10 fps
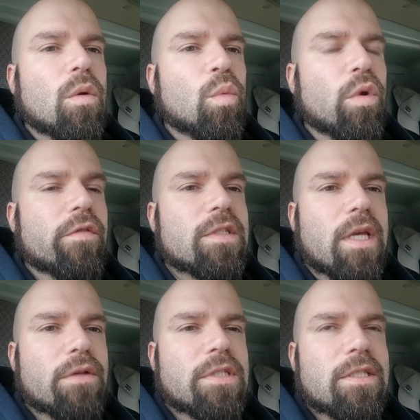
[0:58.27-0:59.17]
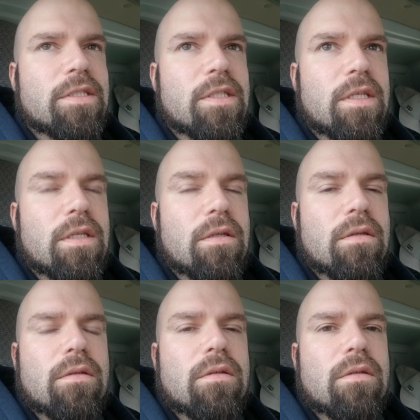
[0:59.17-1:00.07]
One of the sounds is the
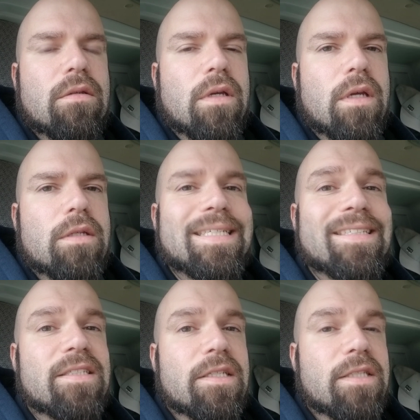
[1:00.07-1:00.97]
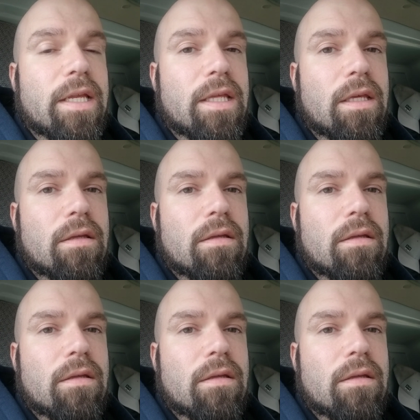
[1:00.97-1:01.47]
T680.